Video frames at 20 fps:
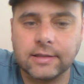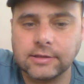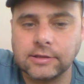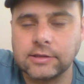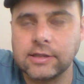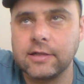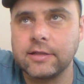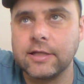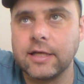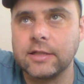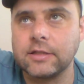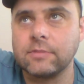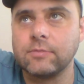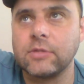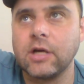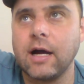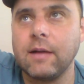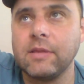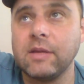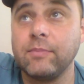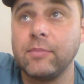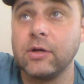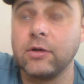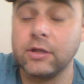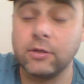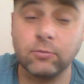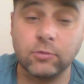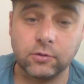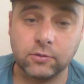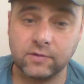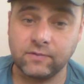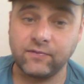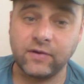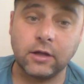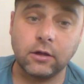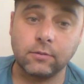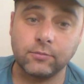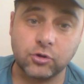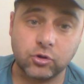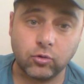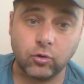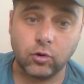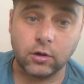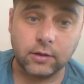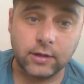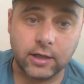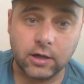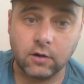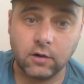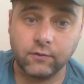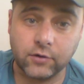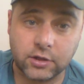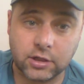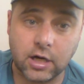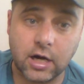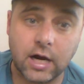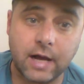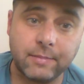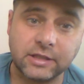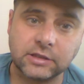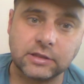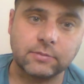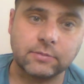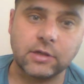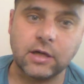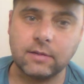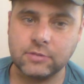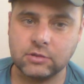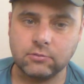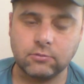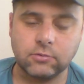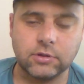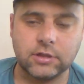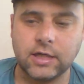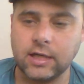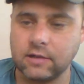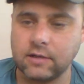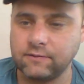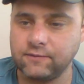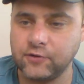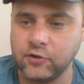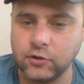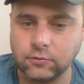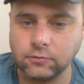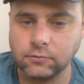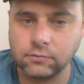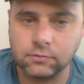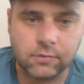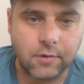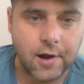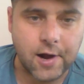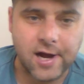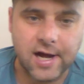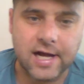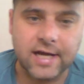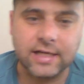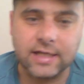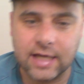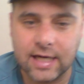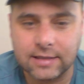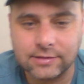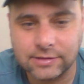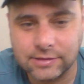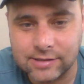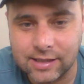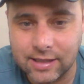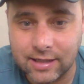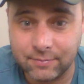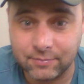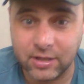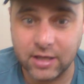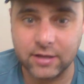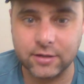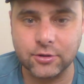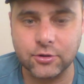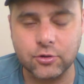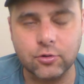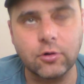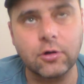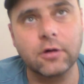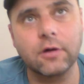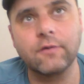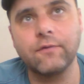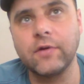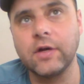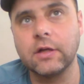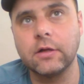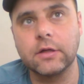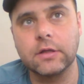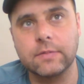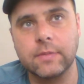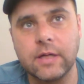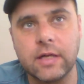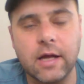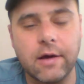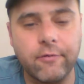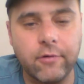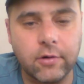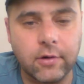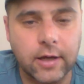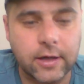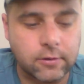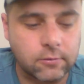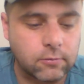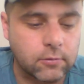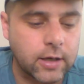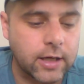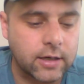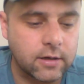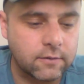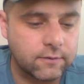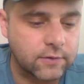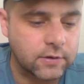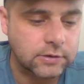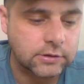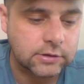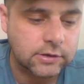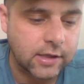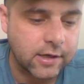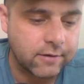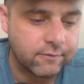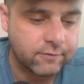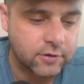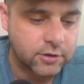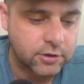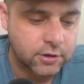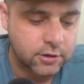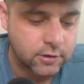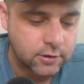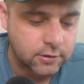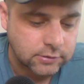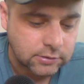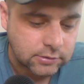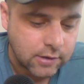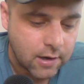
I said, take some time to build. It will develop strongly over time. Like sometimes it will take a few hangouts and then I'm getting stronger feelings, but never like right at first sight for sure.